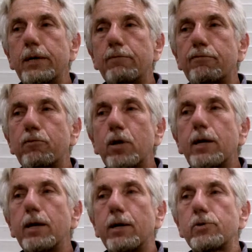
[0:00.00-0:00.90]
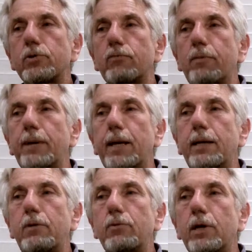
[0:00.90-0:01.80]
free us from
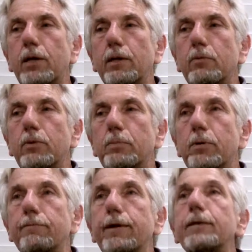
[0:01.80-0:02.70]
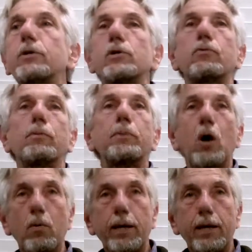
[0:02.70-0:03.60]
anything that would prevent us from
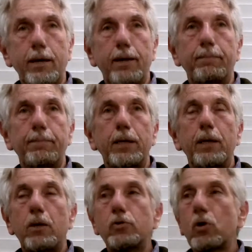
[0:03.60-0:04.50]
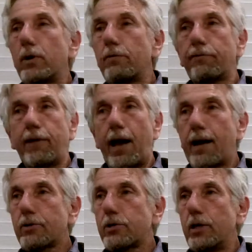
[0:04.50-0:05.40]
knowing Him. So, in
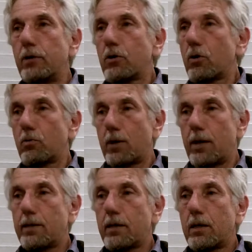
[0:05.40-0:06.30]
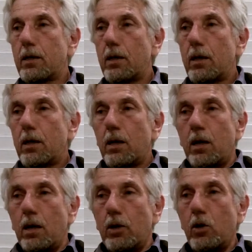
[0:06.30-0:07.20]
fact, in the Quran,
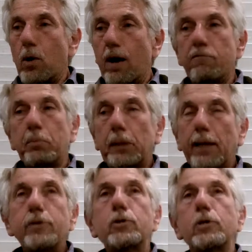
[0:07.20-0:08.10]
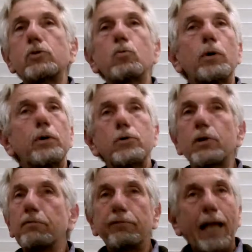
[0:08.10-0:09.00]
you have places where there's
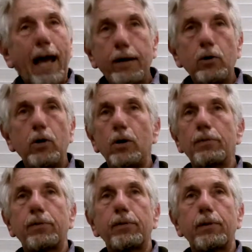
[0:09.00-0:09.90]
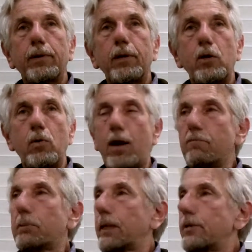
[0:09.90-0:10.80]
a flat earth, you
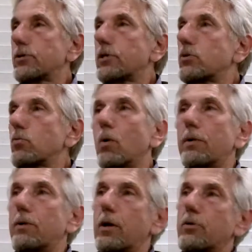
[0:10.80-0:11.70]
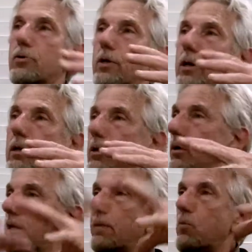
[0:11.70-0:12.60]
have places where there's
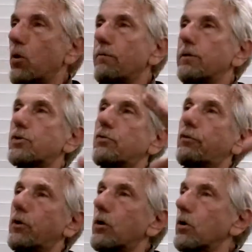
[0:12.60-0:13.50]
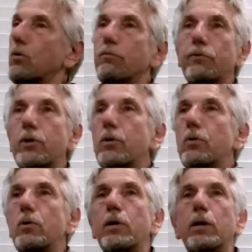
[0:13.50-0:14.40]
clearly more of a spherical view.